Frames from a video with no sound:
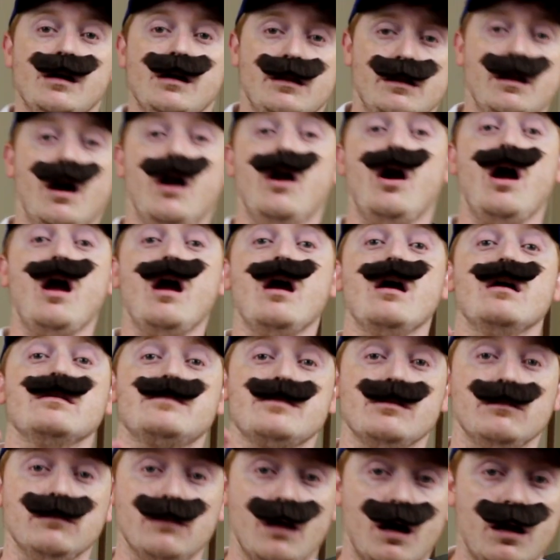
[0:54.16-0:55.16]
Now, as
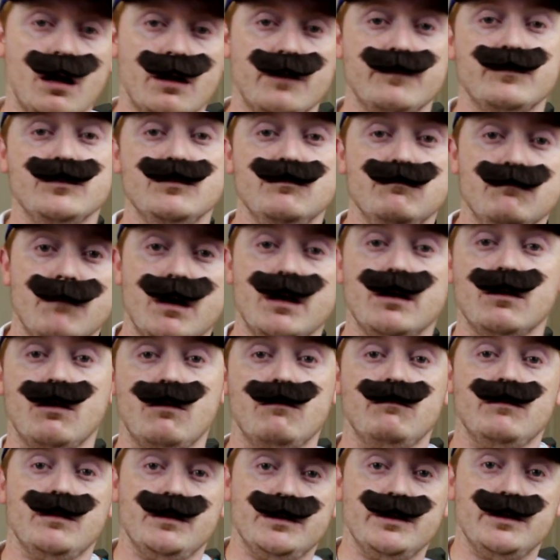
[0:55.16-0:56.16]
a lot of you may
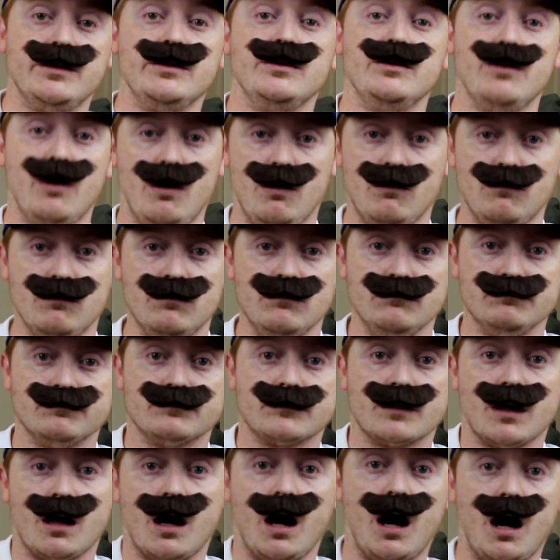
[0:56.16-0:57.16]
already know,
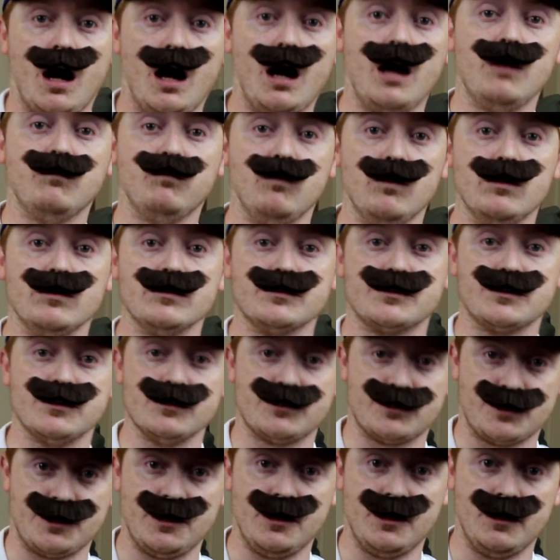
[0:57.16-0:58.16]
I was the
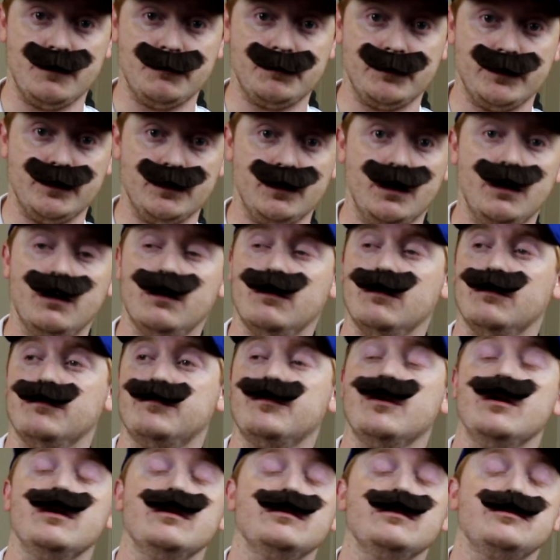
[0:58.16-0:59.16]
champion of
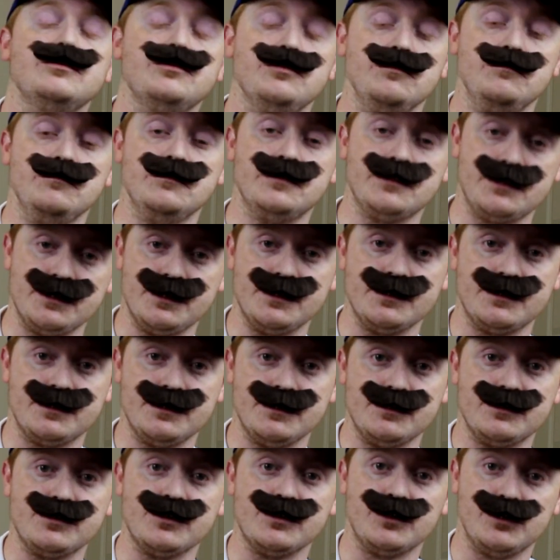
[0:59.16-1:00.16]
2
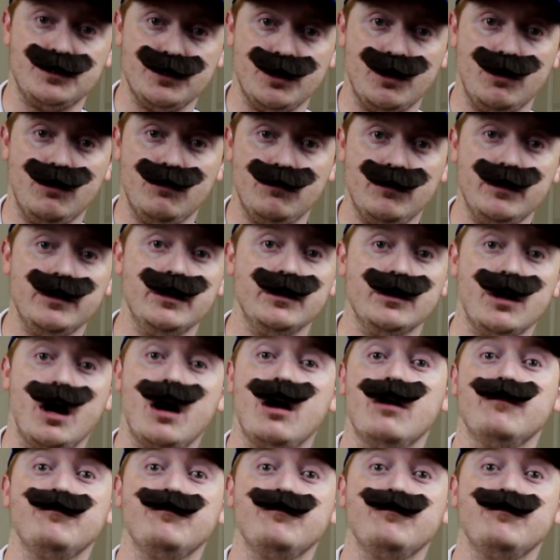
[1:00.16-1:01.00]
seasons ago in our